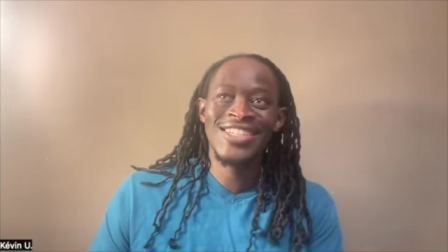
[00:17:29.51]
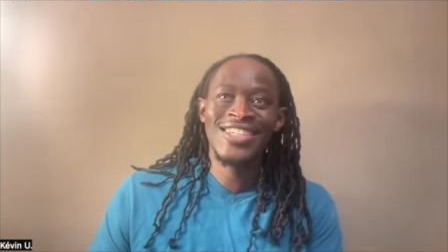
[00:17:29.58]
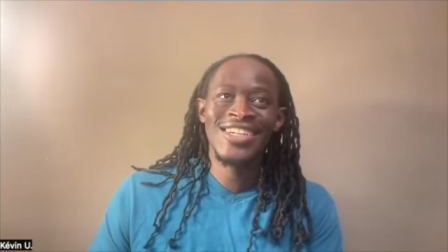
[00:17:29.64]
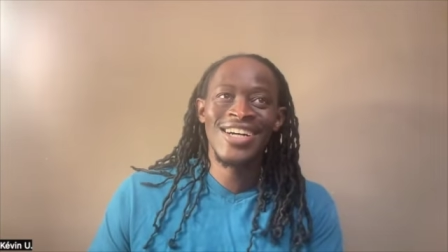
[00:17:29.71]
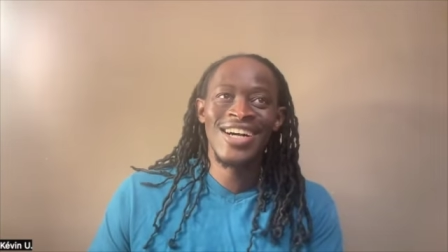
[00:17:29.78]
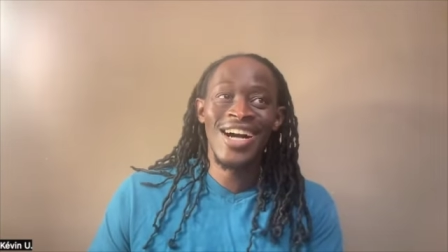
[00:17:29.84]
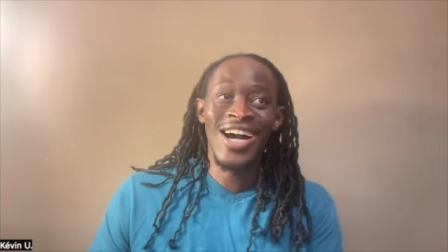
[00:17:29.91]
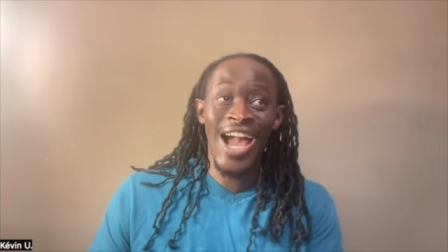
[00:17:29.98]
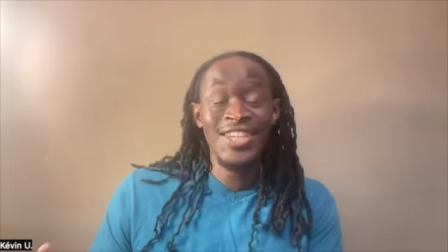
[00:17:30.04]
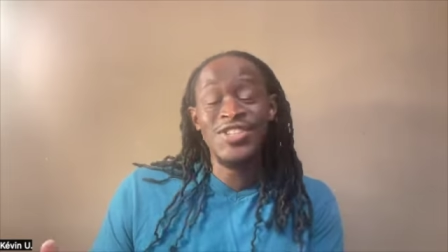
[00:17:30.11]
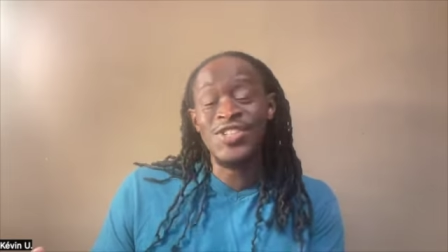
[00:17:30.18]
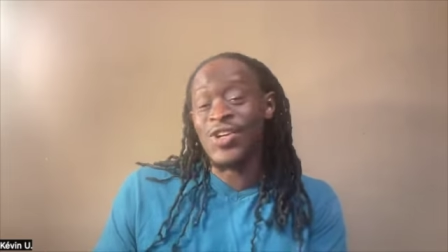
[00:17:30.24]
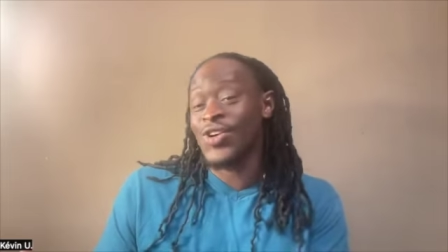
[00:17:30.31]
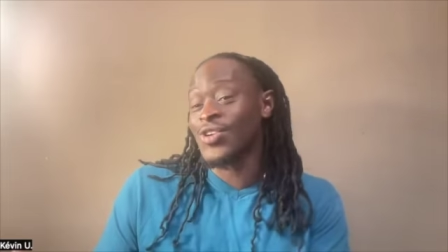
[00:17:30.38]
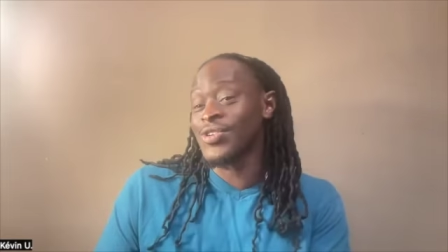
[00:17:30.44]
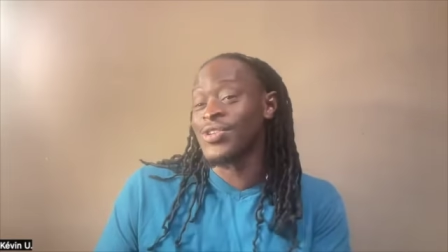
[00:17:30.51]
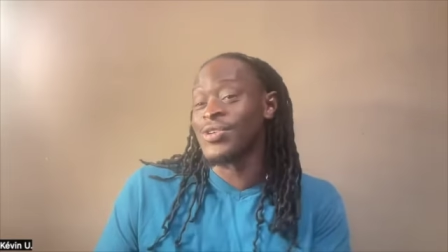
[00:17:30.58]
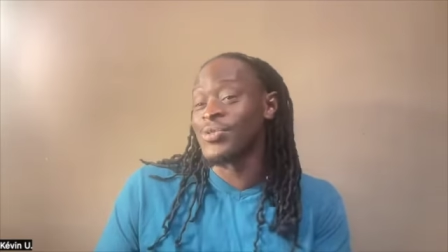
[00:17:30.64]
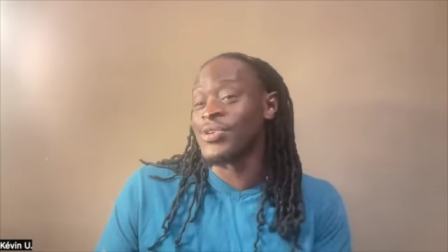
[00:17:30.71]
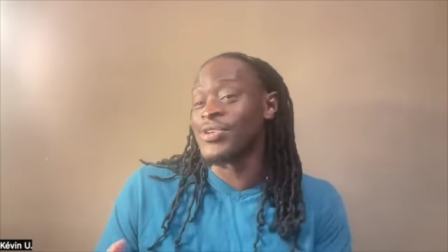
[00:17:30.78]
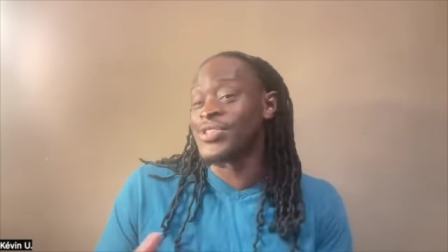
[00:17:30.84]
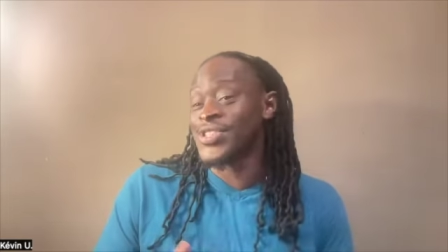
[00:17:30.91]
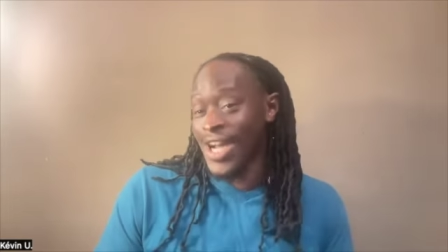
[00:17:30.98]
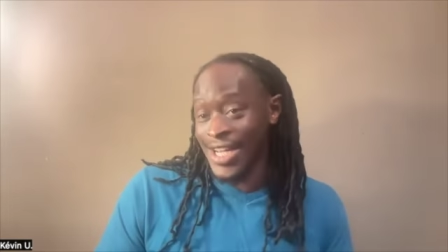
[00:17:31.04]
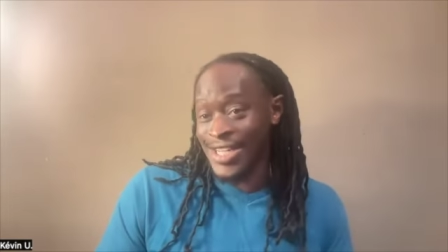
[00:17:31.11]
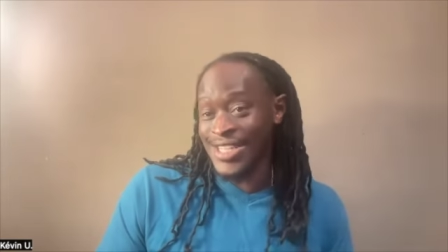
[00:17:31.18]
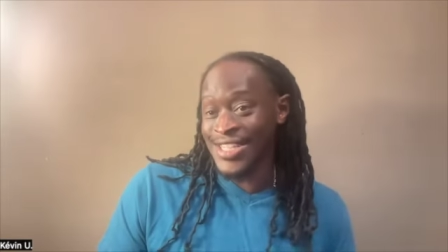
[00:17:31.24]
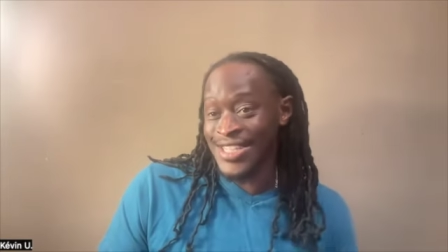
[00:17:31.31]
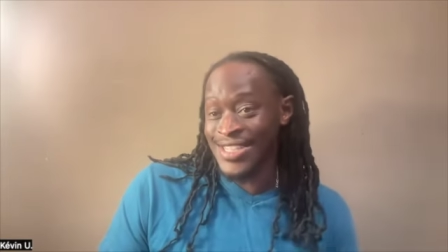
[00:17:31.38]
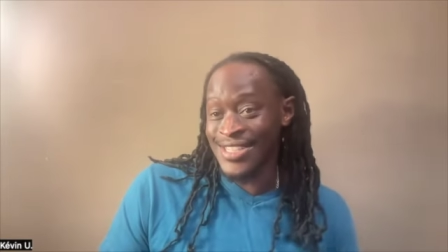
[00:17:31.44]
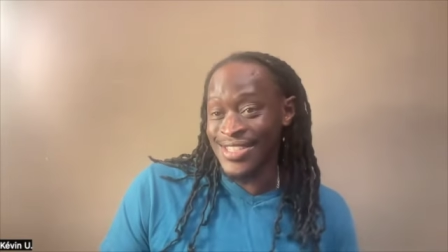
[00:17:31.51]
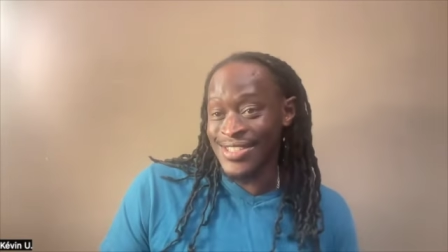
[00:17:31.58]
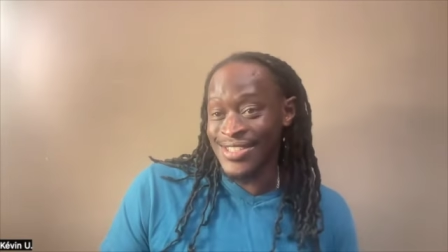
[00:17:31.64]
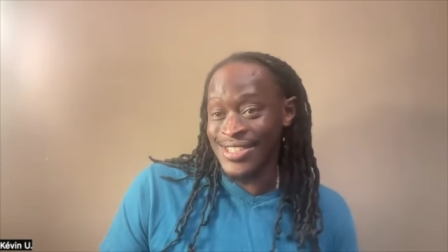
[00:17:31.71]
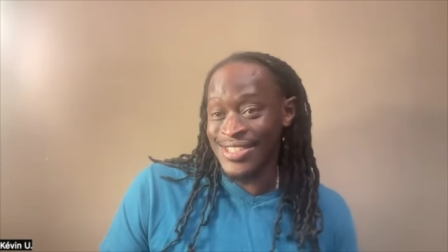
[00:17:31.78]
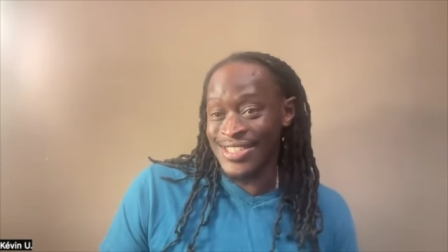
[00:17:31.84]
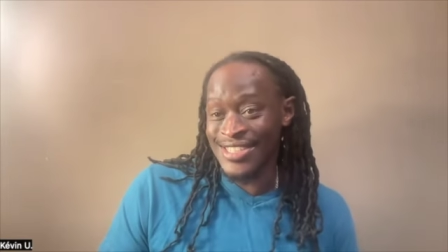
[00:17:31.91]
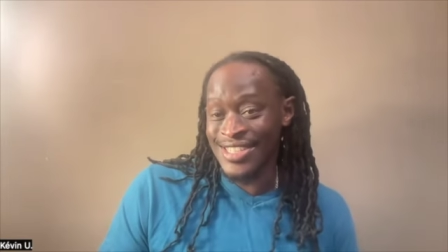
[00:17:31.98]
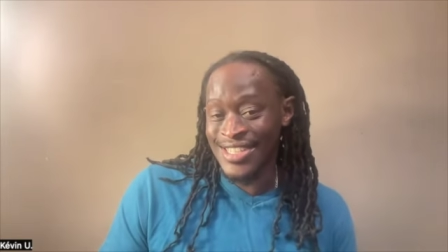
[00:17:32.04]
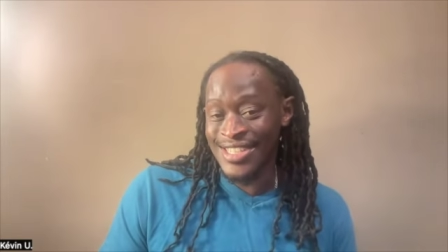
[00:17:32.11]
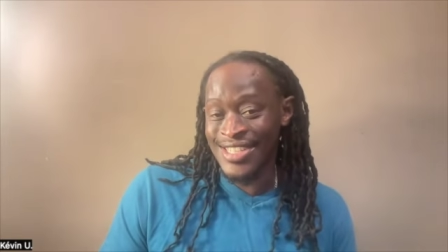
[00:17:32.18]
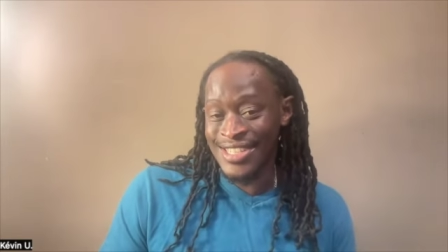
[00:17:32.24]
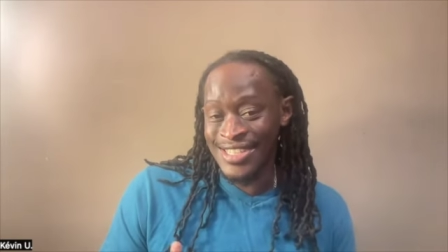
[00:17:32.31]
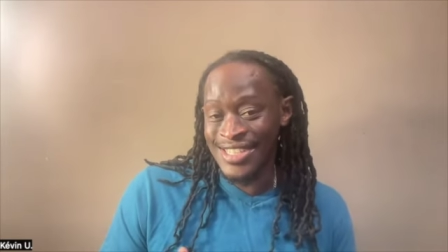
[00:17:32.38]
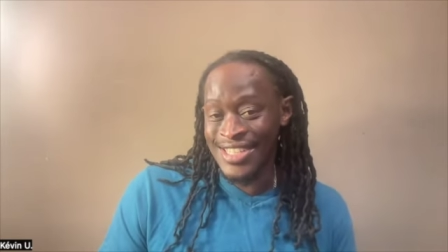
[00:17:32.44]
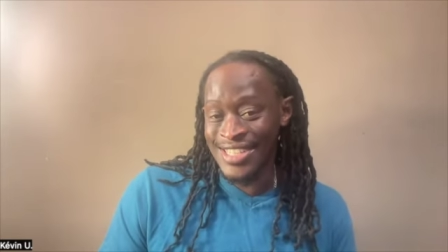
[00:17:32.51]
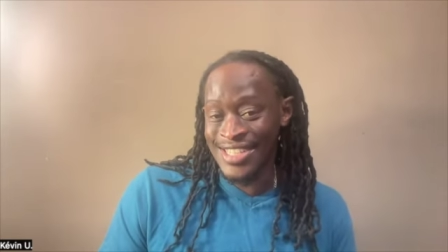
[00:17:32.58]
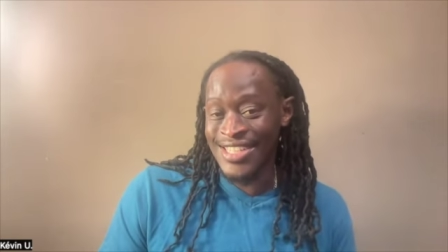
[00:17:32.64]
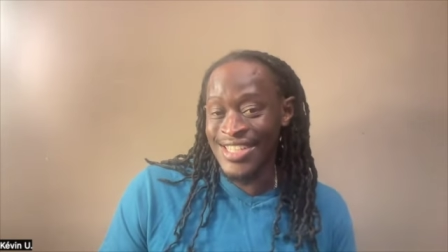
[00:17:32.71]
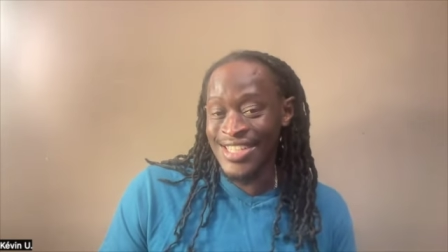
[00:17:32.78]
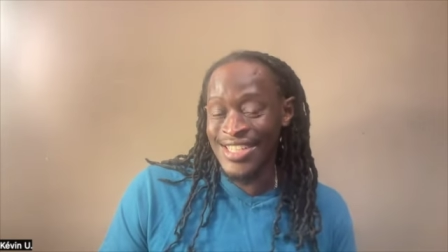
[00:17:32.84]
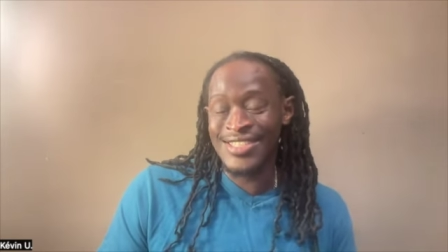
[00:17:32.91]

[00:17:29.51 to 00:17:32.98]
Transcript: Uh, actually, earlier than we were trying to get it early, uh, get it done.